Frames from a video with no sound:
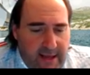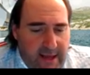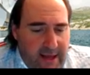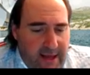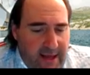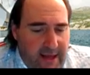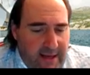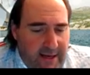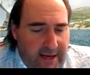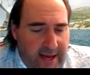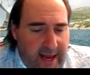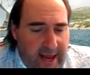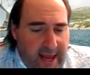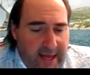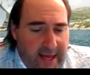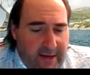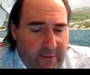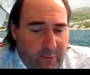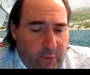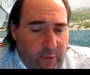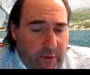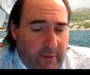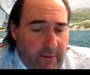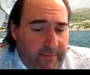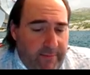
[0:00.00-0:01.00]
And
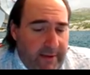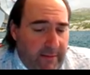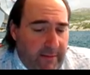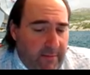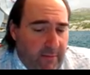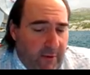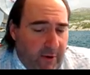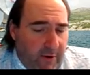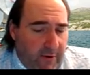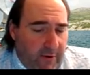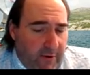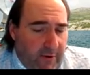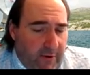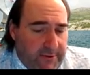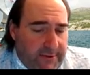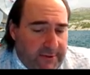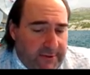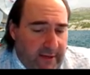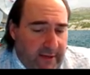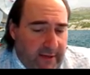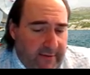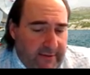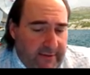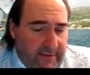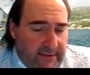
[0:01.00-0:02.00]
N will be moles,
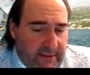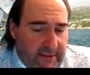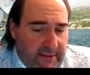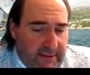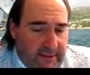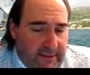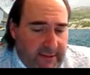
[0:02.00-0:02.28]
obviously,